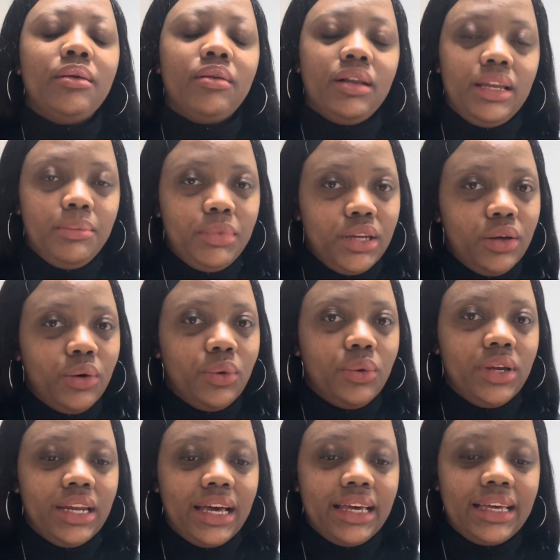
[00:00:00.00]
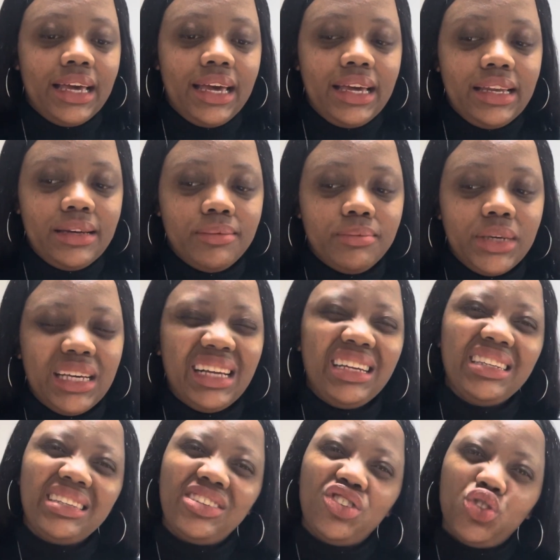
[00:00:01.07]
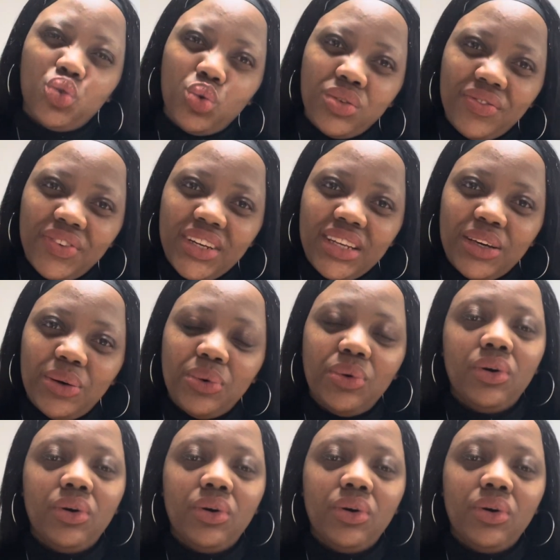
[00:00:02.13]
let me know and I can make a short video